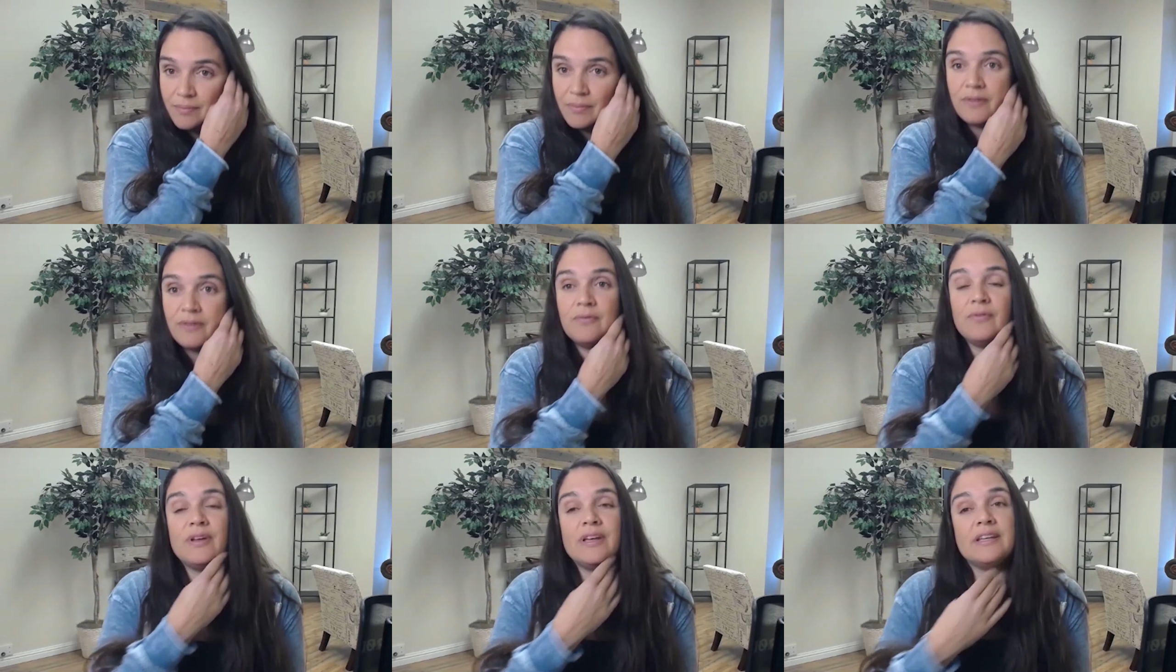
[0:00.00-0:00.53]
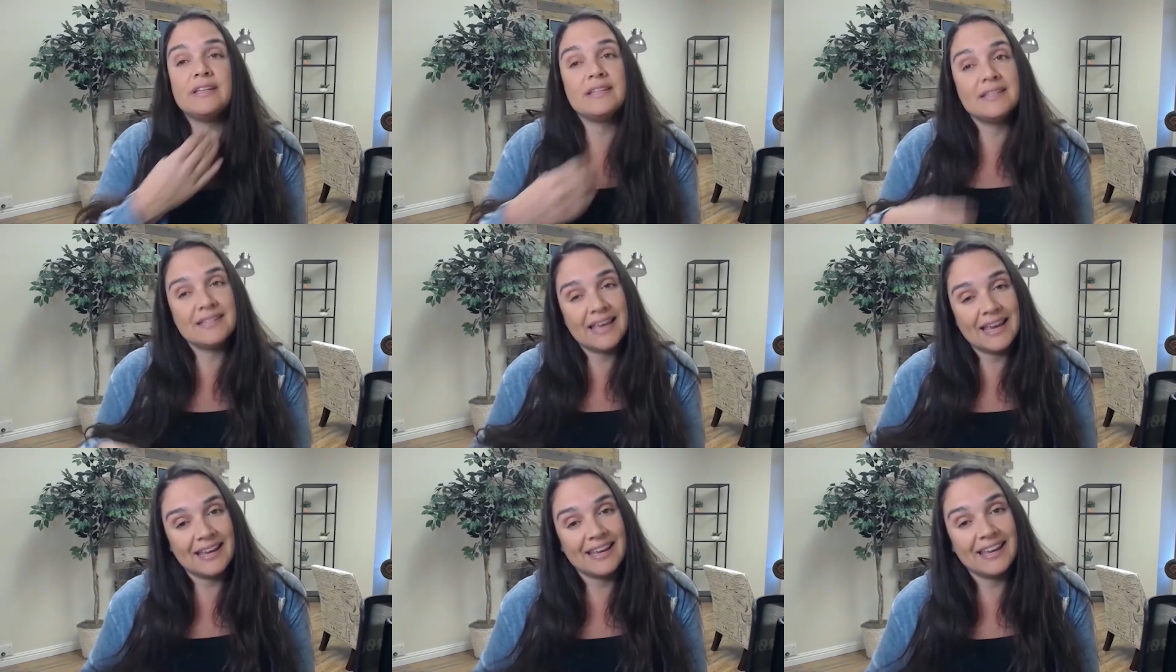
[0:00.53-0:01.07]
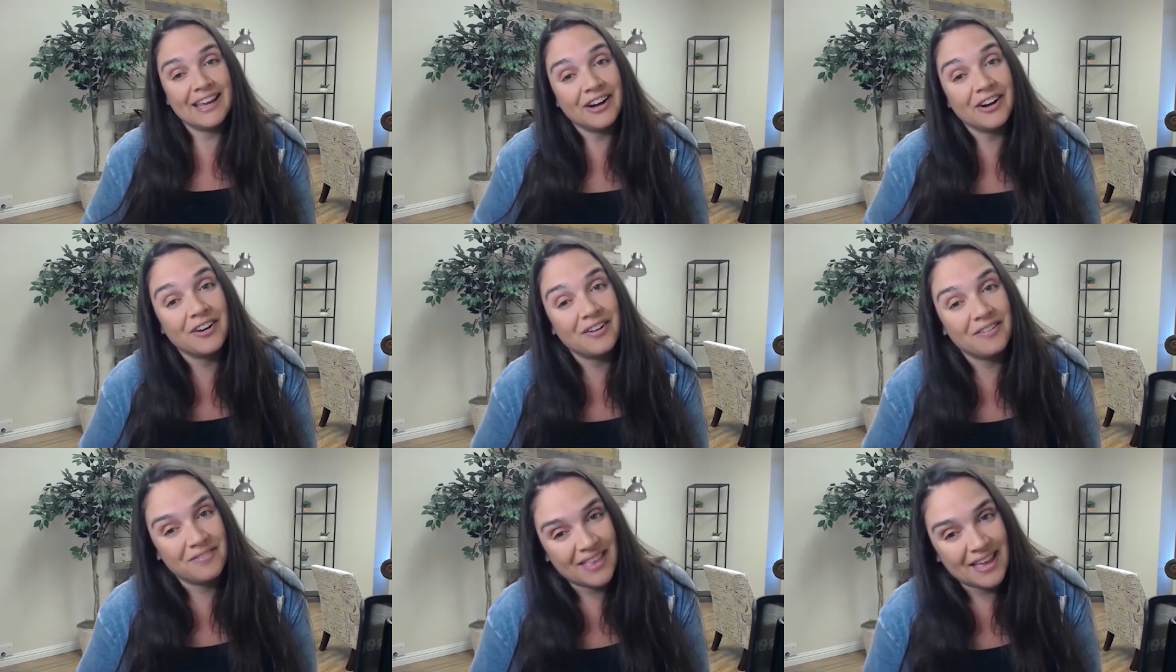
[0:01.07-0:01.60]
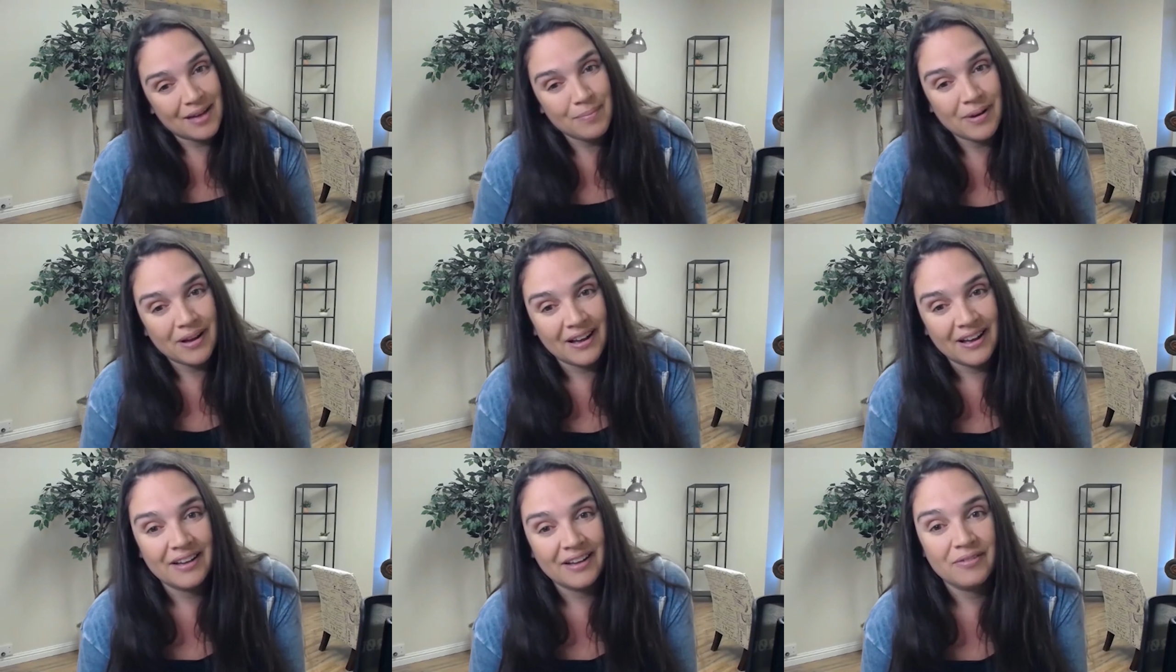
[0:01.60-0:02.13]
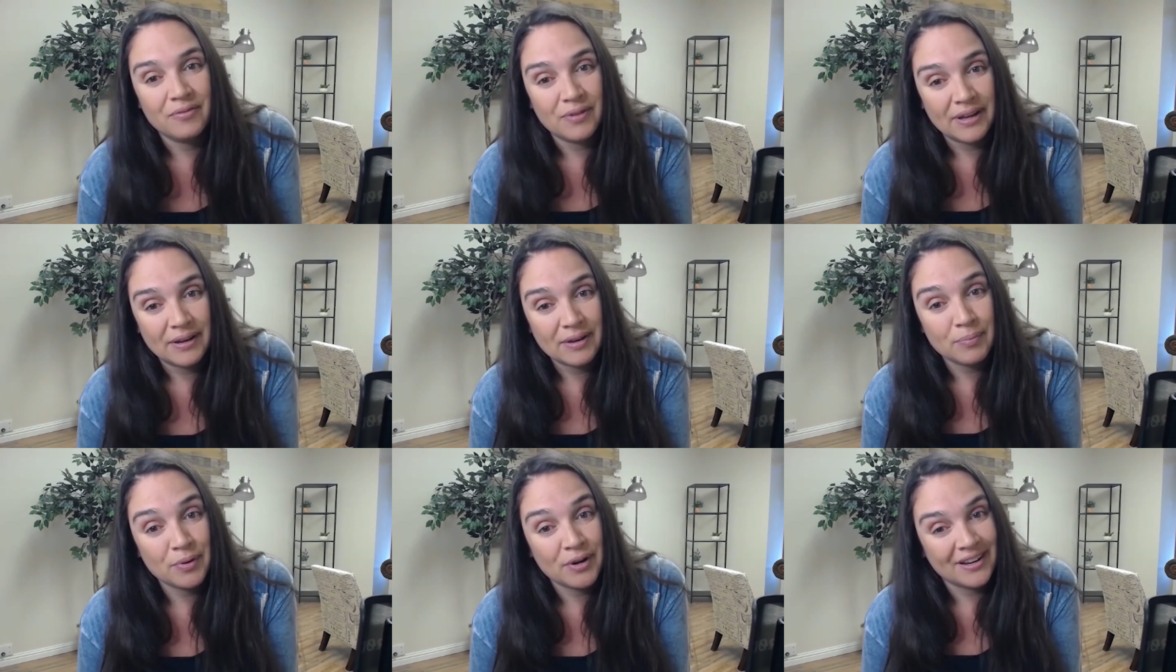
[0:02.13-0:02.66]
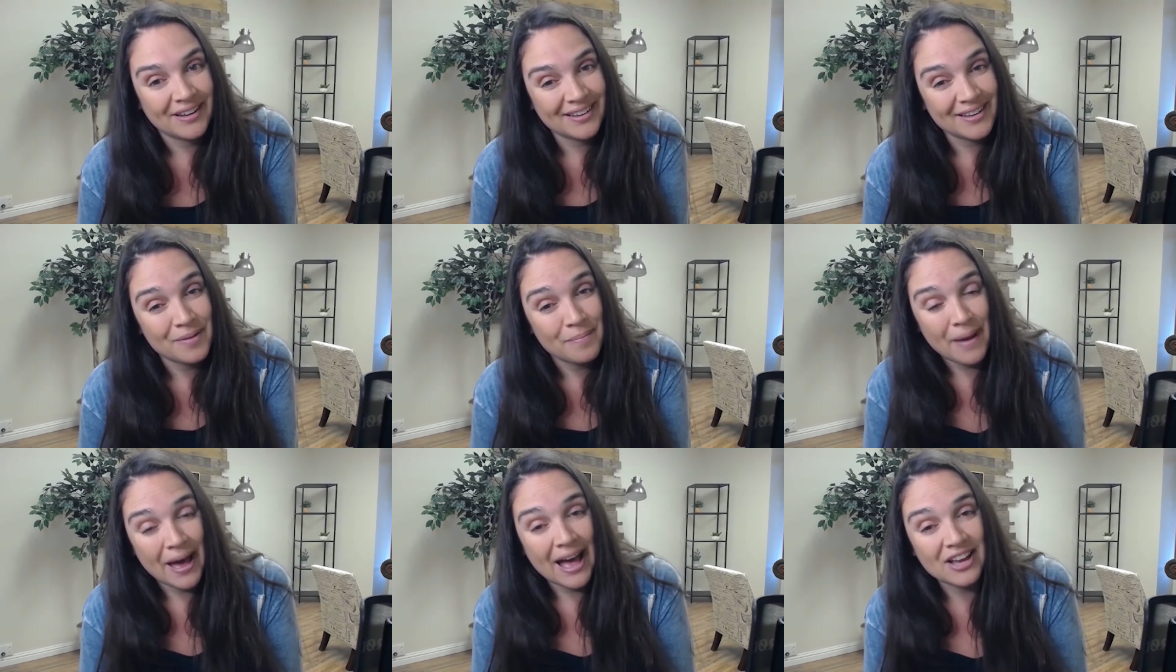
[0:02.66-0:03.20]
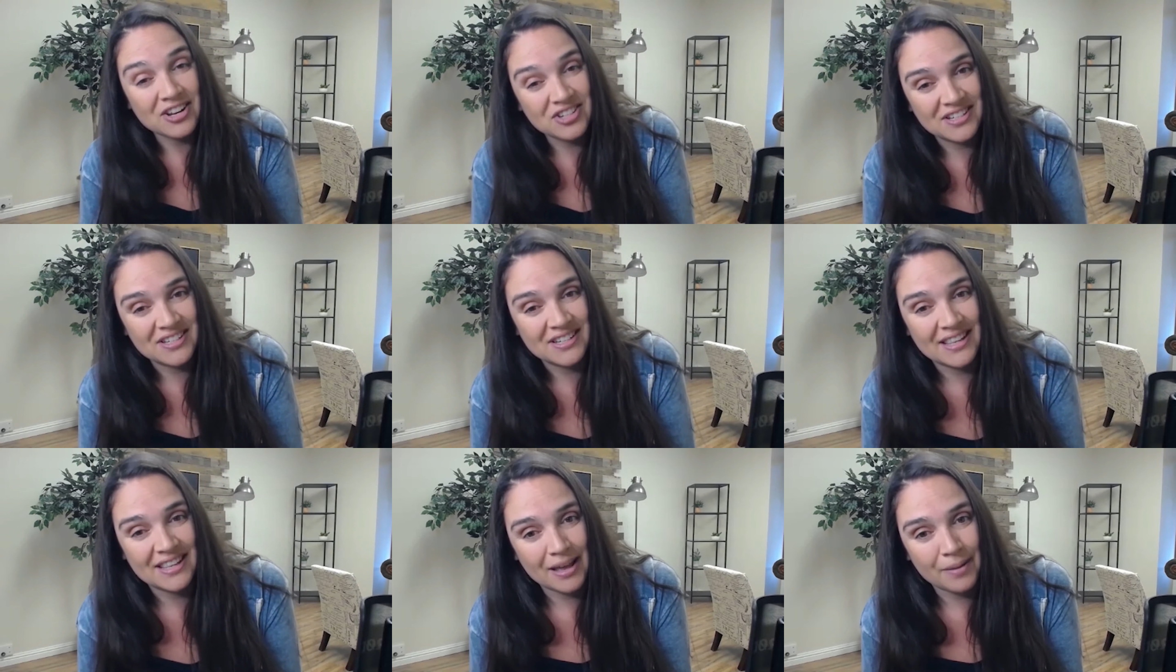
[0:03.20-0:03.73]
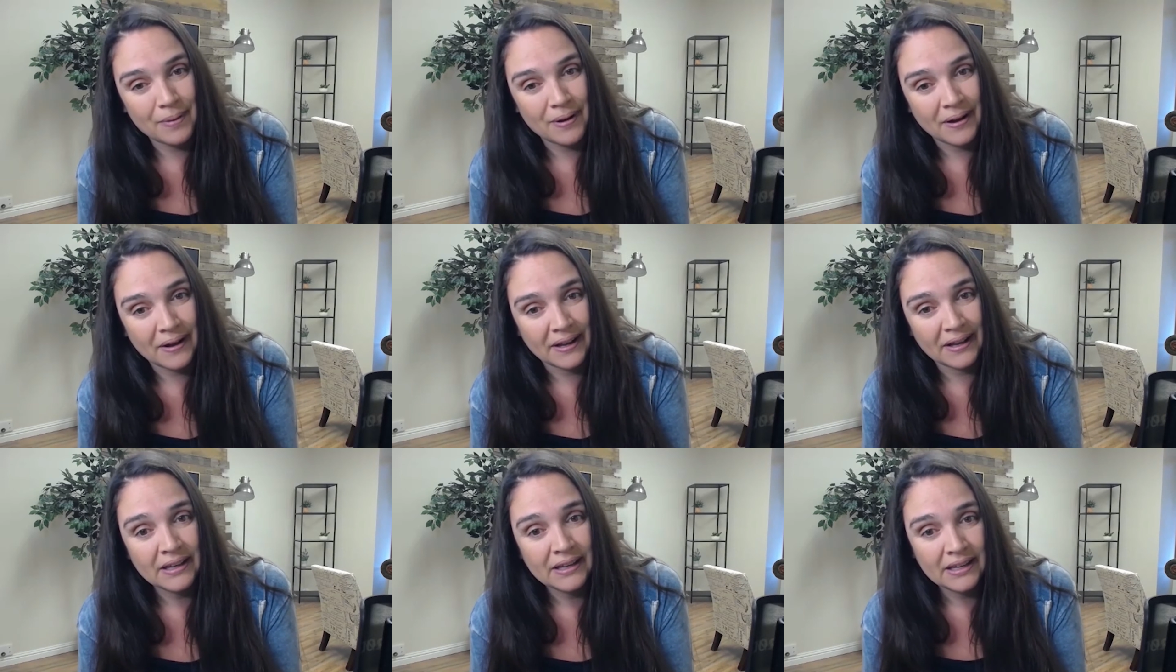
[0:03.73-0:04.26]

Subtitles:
But if we take care of that paw, we bring compassion to that paw,